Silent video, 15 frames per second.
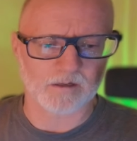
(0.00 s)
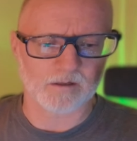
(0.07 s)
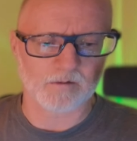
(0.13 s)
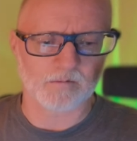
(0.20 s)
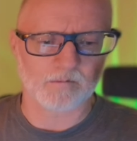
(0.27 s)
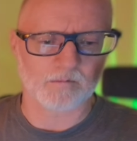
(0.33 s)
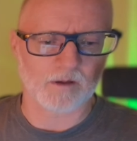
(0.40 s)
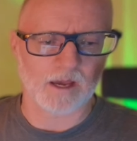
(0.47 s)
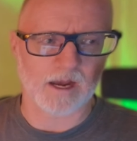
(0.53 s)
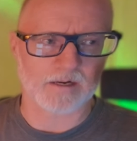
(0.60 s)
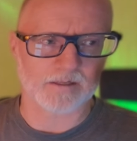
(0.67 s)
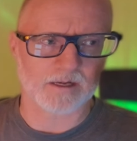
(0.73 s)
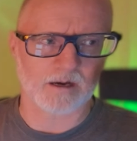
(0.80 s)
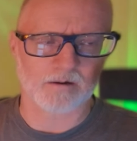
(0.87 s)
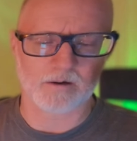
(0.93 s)
to
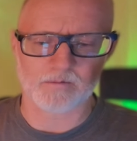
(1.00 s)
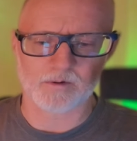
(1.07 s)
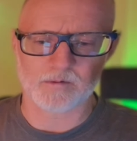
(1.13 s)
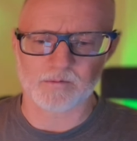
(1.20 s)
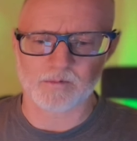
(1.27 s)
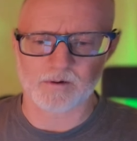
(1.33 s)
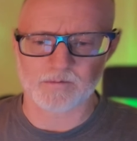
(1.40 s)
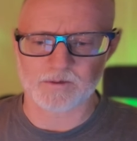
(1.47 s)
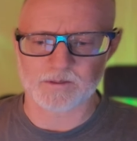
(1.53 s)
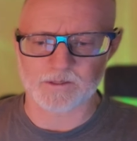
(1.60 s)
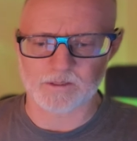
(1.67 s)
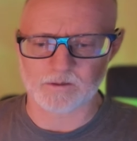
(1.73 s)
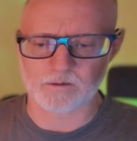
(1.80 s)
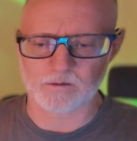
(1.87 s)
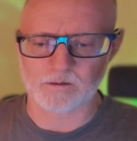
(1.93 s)
act out every every
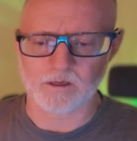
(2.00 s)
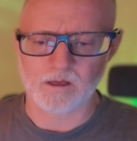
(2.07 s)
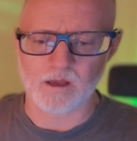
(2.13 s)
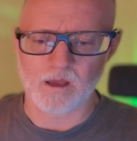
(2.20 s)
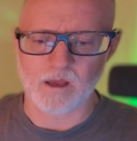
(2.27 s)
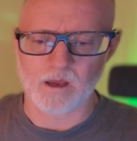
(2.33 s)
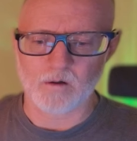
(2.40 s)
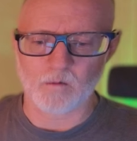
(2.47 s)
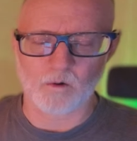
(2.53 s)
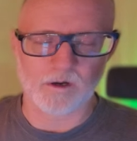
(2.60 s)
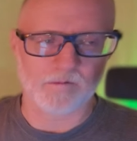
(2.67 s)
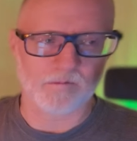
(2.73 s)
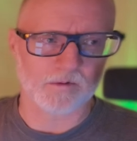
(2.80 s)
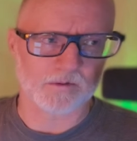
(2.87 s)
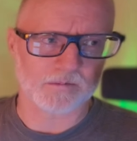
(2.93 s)
single one
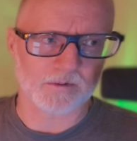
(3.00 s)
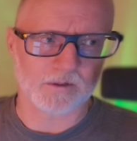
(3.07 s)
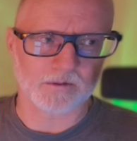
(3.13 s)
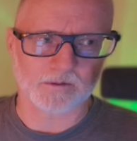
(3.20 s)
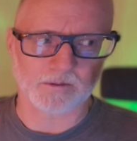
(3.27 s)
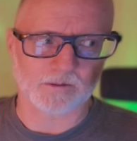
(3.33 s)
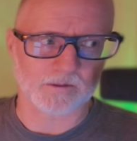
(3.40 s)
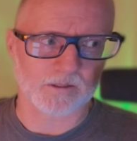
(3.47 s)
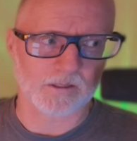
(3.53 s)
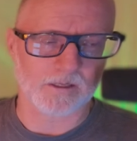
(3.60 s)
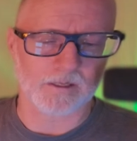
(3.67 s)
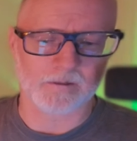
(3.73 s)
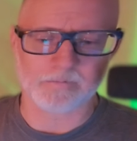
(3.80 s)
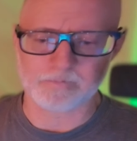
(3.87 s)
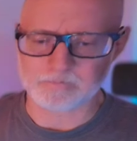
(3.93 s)
of those poses.
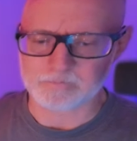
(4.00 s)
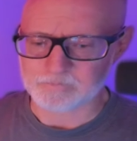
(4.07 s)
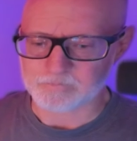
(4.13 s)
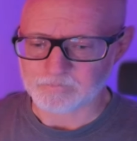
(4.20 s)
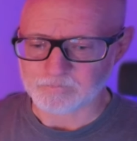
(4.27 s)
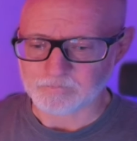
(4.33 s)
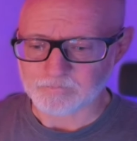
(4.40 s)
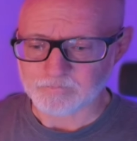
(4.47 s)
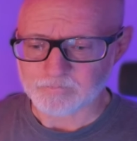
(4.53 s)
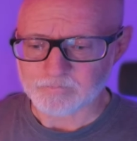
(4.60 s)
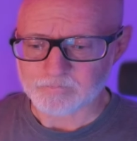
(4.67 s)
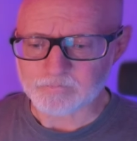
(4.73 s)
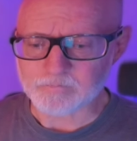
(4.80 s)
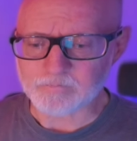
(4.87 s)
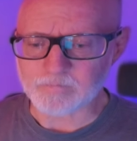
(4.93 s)
Um,
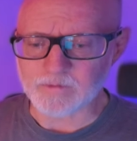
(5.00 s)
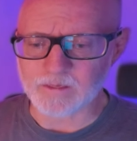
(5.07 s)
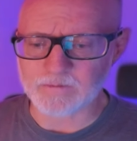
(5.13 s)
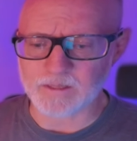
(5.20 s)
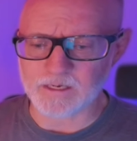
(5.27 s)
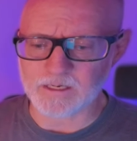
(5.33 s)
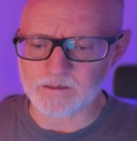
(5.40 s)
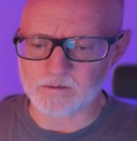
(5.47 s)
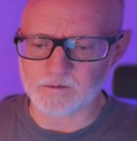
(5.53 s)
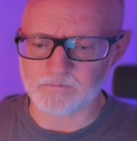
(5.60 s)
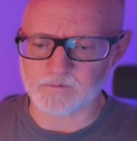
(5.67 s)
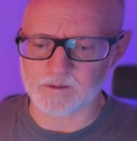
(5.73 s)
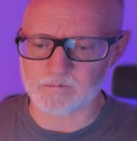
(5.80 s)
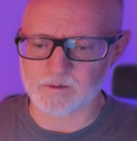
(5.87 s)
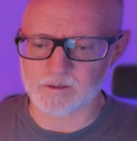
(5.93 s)
then I do the
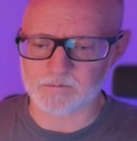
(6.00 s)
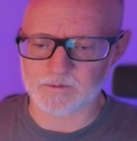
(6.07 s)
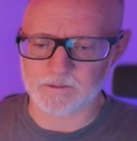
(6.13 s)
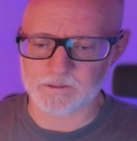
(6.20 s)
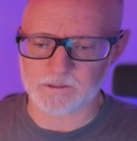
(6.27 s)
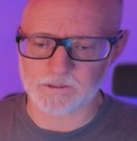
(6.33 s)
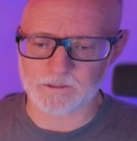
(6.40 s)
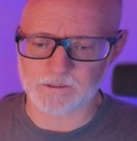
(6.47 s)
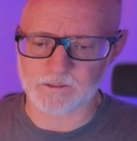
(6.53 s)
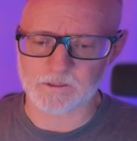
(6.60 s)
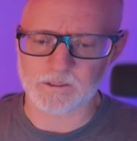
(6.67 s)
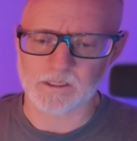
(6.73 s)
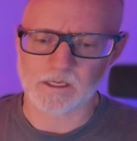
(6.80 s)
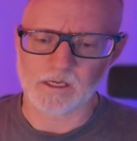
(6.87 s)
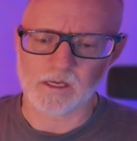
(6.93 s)
fundamental
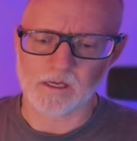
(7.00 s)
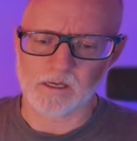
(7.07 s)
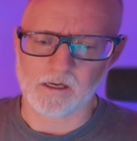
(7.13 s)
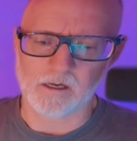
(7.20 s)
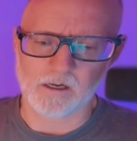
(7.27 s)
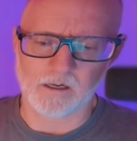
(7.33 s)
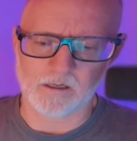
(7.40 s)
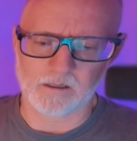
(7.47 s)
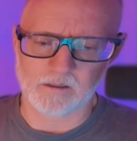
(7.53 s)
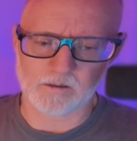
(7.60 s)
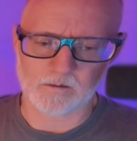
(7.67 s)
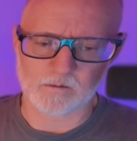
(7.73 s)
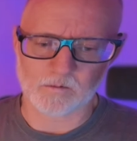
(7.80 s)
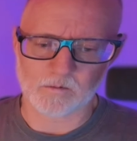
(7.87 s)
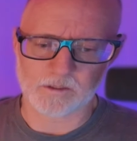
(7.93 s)
positions,
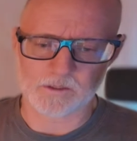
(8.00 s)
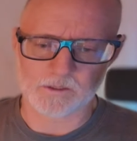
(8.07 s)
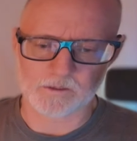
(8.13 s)
uh, which